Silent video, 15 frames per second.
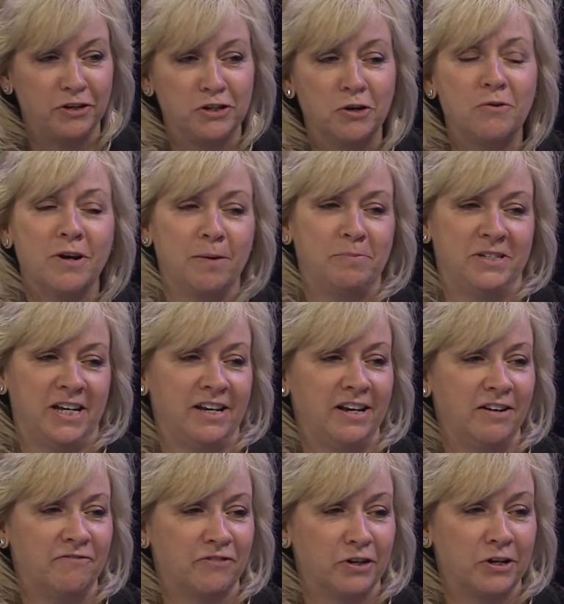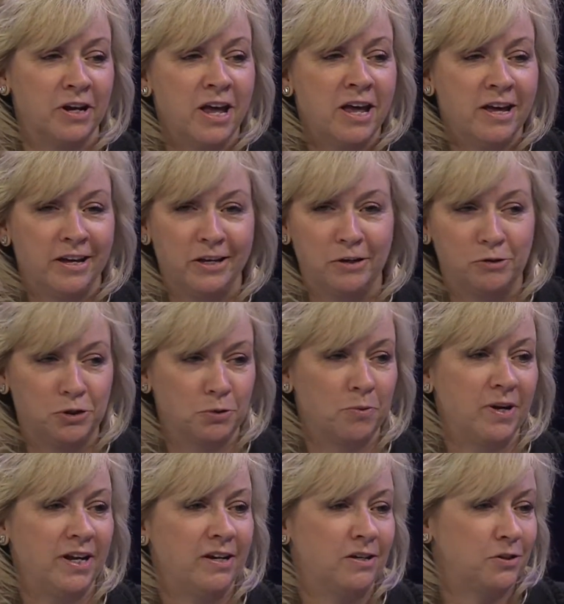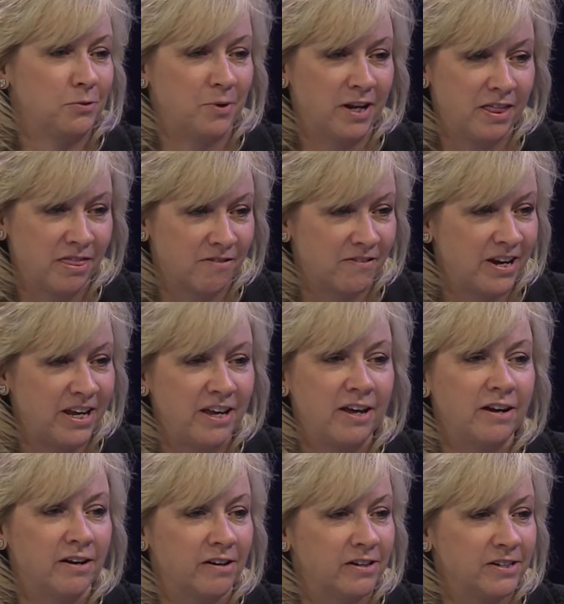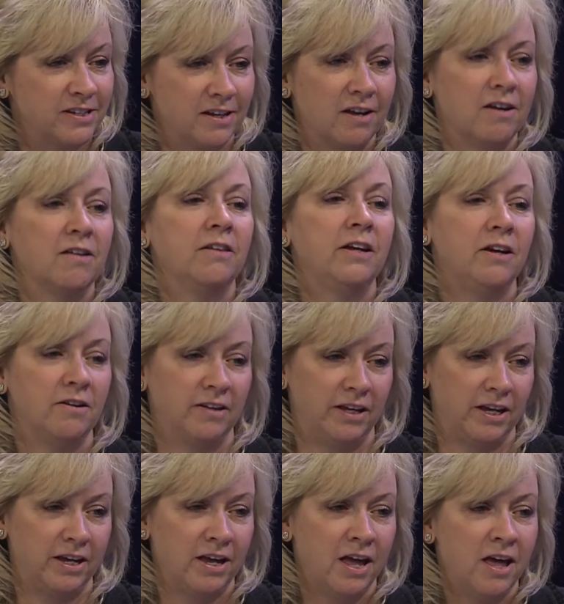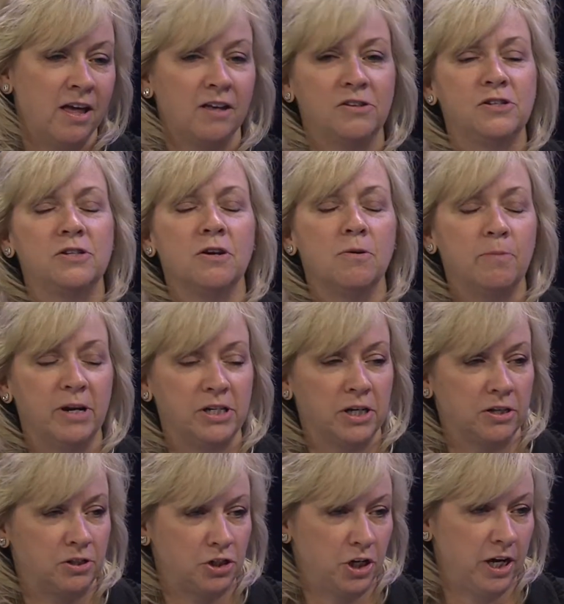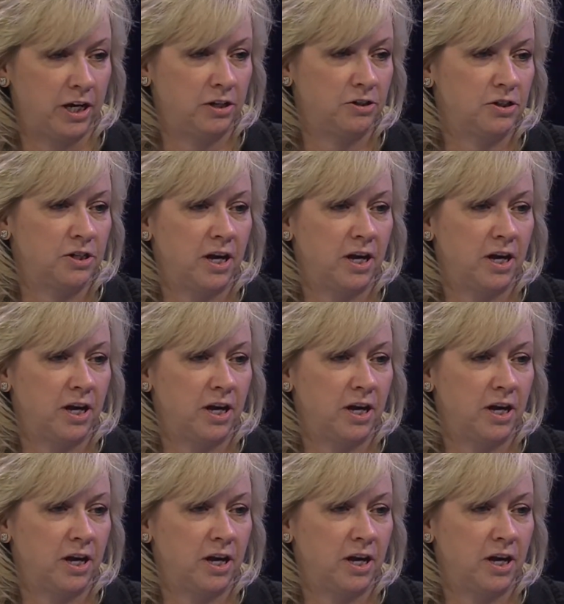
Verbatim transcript: you don't update it for, you know, 20 to 23 years, clearly mm so much has changed.